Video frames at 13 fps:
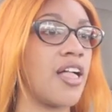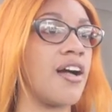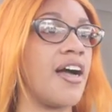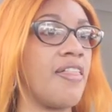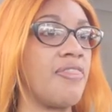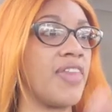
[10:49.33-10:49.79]

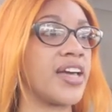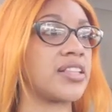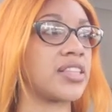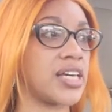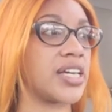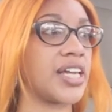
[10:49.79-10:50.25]
And they
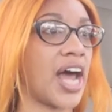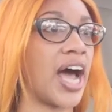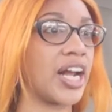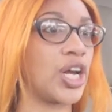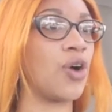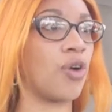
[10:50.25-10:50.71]
thinking
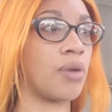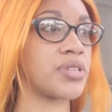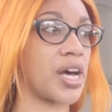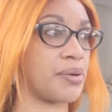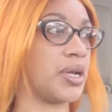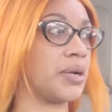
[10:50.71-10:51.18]
I know I'm
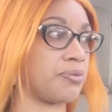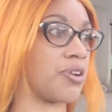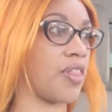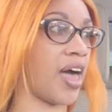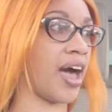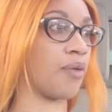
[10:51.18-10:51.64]
signing up
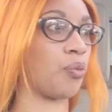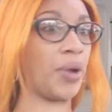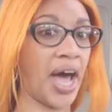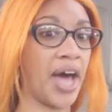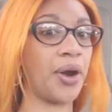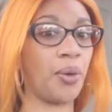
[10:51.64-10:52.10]
for that when
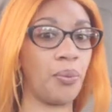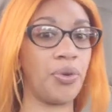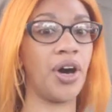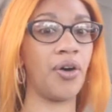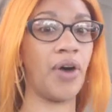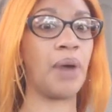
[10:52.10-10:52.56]
I don't know.